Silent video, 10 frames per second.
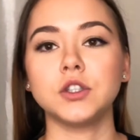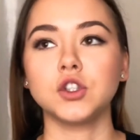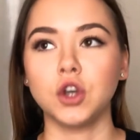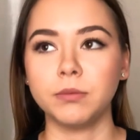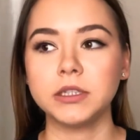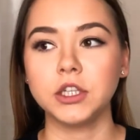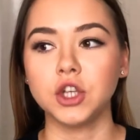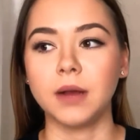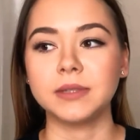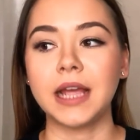to so many
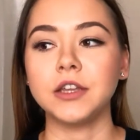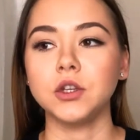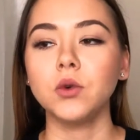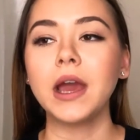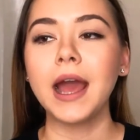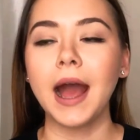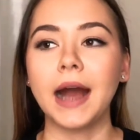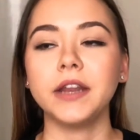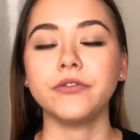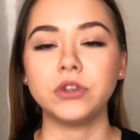jobs, I knew I
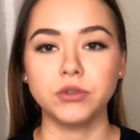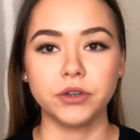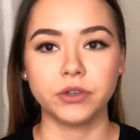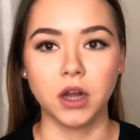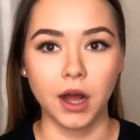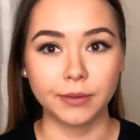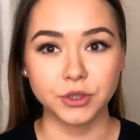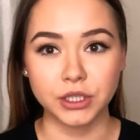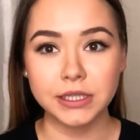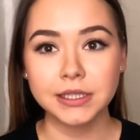had a few different
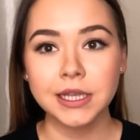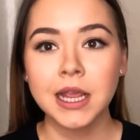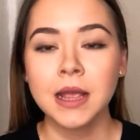options.